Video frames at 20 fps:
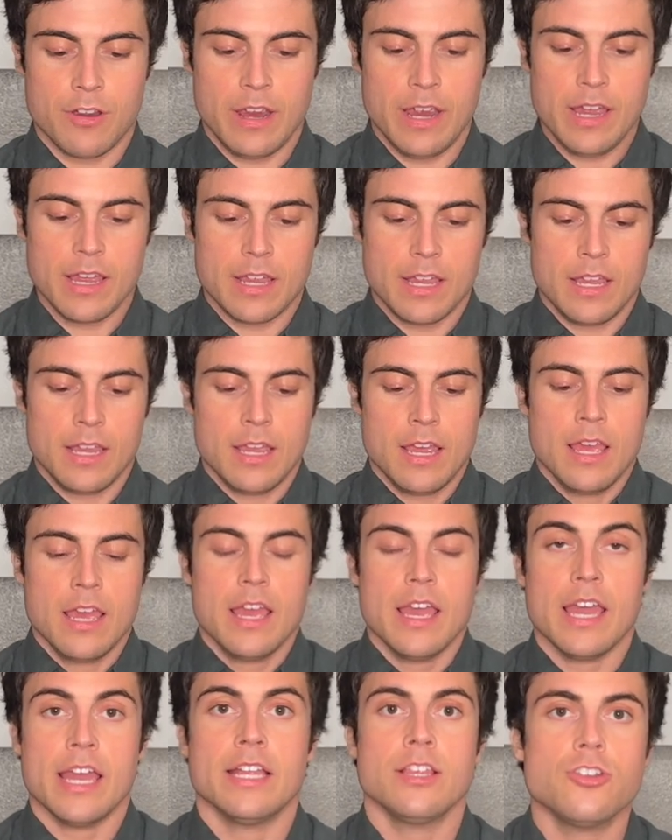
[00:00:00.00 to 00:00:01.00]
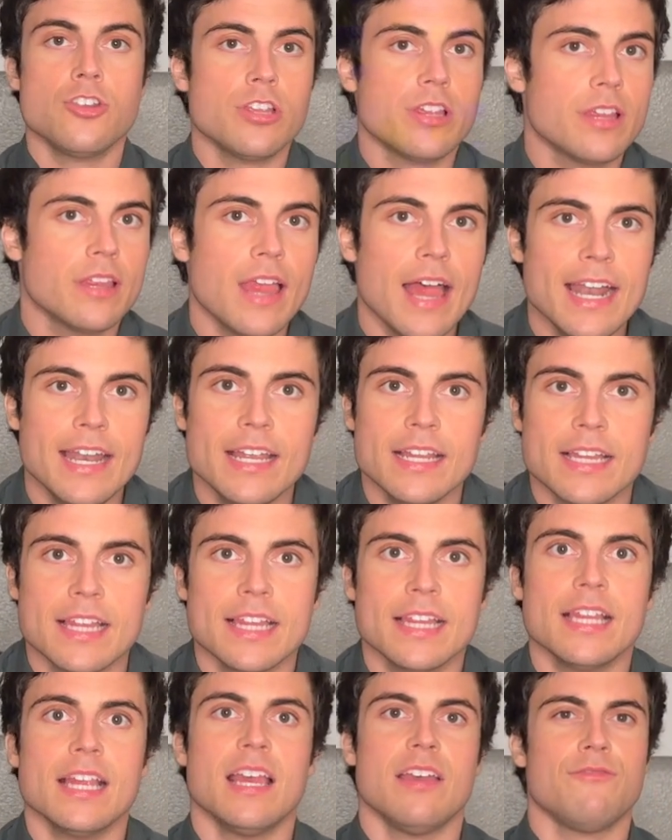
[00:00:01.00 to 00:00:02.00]
it and just let it
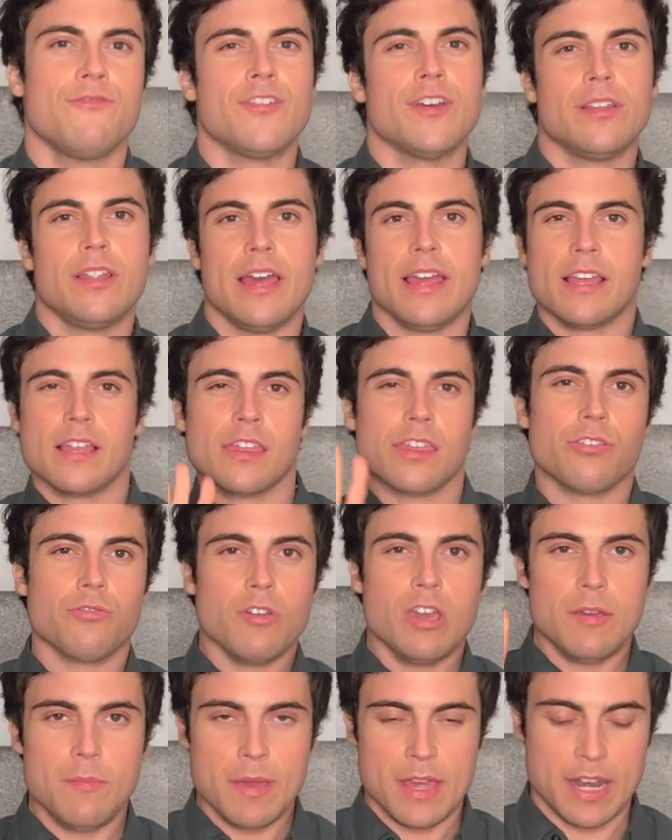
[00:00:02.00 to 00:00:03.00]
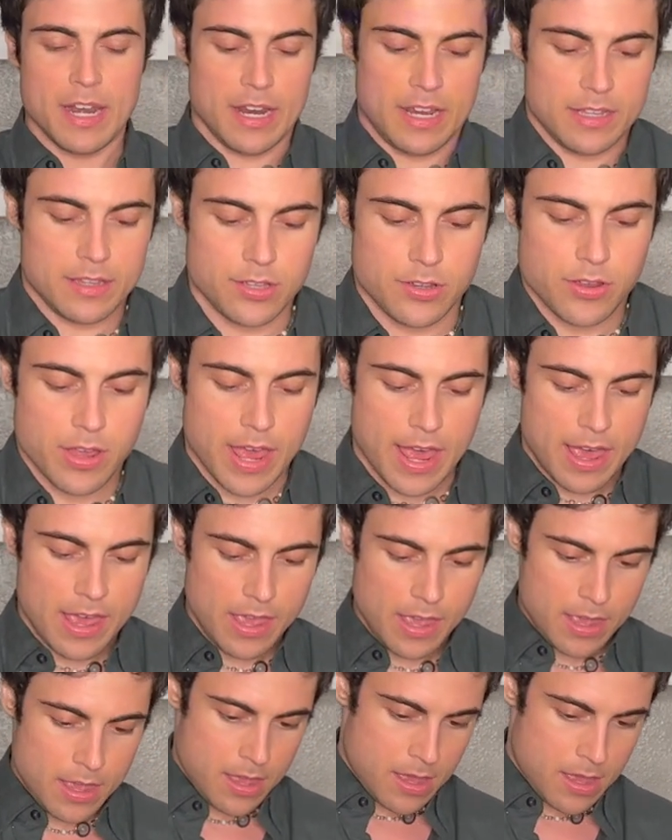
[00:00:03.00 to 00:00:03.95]
sit for like 3 minutes, okay?